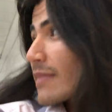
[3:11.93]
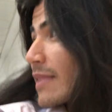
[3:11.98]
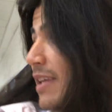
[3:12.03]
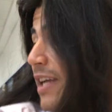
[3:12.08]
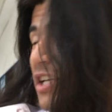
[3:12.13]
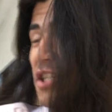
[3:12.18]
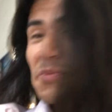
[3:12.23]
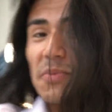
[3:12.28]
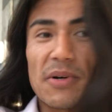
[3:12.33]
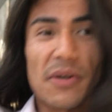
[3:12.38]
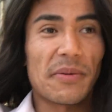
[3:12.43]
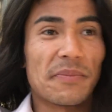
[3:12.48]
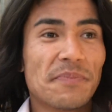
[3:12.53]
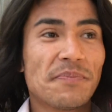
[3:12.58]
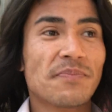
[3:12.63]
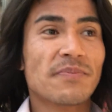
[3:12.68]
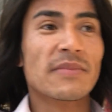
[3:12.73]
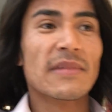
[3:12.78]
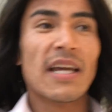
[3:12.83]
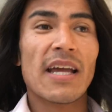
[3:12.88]
Yes, bro.
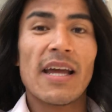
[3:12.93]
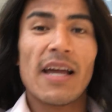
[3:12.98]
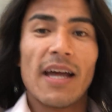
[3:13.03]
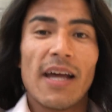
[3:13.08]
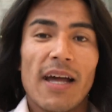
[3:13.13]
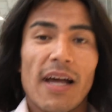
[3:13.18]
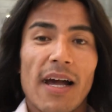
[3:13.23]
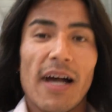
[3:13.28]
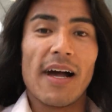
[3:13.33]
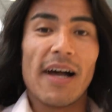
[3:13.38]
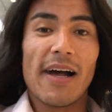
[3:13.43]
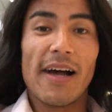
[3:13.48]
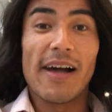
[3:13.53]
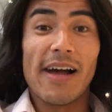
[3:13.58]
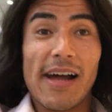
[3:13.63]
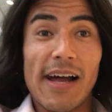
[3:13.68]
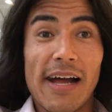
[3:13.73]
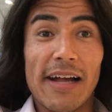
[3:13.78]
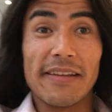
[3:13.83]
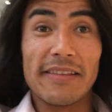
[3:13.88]

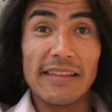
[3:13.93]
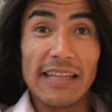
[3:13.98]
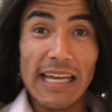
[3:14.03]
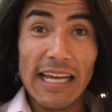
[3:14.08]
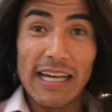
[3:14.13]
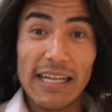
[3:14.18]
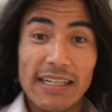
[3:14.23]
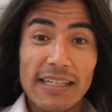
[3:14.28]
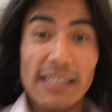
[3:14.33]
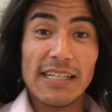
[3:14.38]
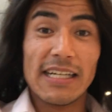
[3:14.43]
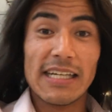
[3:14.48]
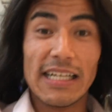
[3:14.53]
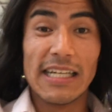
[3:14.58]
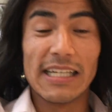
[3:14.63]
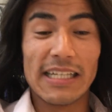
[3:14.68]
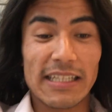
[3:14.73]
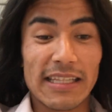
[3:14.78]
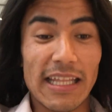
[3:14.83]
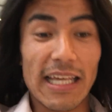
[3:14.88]
And then
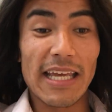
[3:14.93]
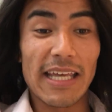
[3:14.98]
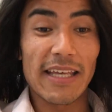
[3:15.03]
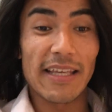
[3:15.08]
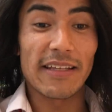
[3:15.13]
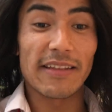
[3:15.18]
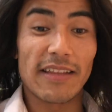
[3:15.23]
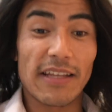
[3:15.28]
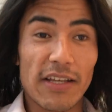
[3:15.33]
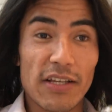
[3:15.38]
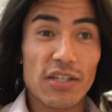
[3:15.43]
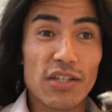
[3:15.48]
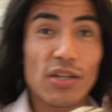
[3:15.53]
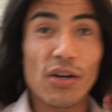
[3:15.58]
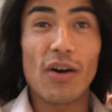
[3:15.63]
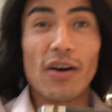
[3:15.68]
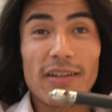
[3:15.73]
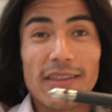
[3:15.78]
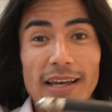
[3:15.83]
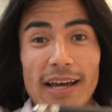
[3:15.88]
they
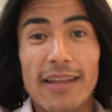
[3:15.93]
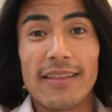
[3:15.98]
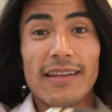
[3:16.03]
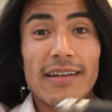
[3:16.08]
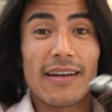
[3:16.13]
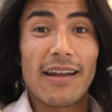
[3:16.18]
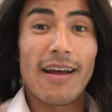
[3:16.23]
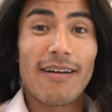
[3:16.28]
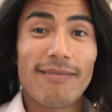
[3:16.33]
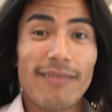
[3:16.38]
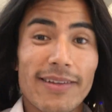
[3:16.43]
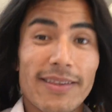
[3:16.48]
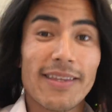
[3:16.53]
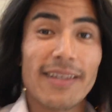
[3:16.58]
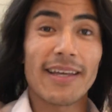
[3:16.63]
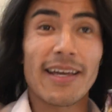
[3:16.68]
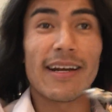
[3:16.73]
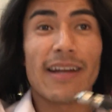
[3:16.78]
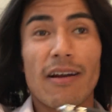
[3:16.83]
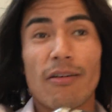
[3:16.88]
saw that in
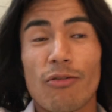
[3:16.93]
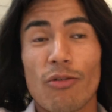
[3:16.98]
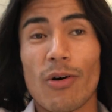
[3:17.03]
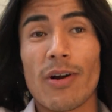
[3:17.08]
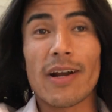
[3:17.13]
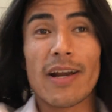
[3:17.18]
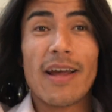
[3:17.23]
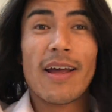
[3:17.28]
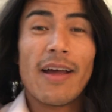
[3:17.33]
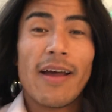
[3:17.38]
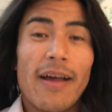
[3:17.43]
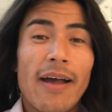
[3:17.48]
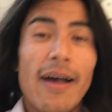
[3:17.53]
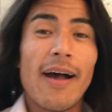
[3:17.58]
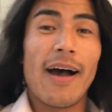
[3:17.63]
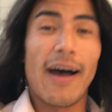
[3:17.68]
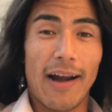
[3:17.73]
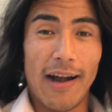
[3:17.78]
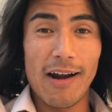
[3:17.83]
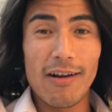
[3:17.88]
everything and everyone
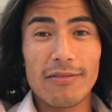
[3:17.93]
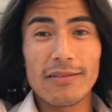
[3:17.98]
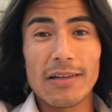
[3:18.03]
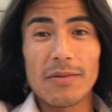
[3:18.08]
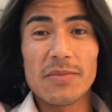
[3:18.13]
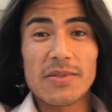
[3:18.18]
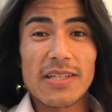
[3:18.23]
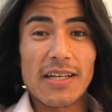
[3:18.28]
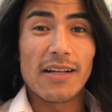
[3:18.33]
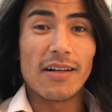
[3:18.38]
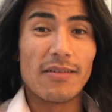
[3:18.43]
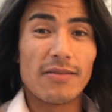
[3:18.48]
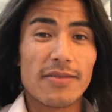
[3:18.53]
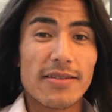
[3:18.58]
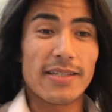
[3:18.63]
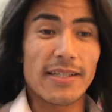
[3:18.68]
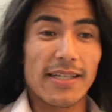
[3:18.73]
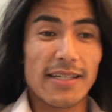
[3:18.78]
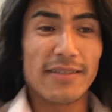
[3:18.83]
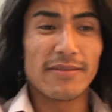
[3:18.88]
around
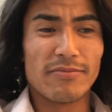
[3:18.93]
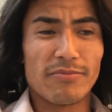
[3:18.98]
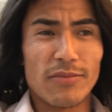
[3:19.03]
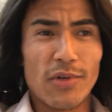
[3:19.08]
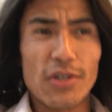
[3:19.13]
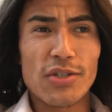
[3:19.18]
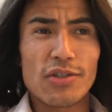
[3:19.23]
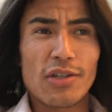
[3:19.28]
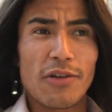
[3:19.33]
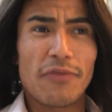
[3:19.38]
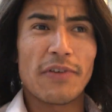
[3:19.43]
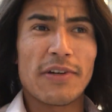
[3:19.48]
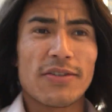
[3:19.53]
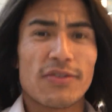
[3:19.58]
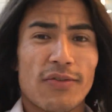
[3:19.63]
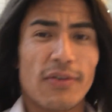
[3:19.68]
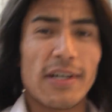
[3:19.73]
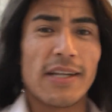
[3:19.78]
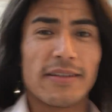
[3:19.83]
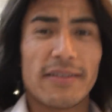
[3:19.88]
themselves, and most of
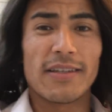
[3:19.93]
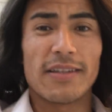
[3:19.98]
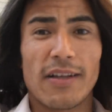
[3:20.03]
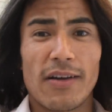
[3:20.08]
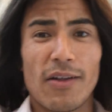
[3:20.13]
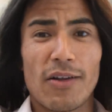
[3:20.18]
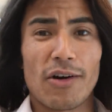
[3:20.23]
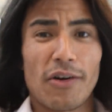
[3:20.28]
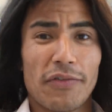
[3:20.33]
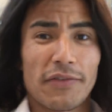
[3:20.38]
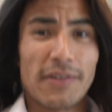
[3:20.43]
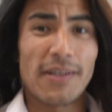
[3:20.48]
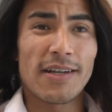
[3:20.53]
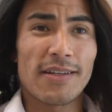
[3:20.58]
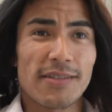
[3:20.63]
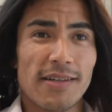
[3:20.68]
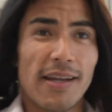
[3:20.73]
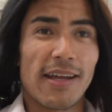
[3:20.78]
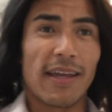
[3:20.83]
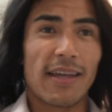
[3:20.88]
us really did a lot of
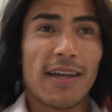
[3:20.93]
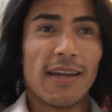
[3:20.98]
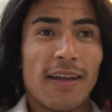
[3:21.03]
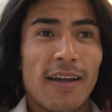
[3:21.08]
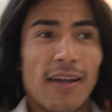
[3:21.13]
things like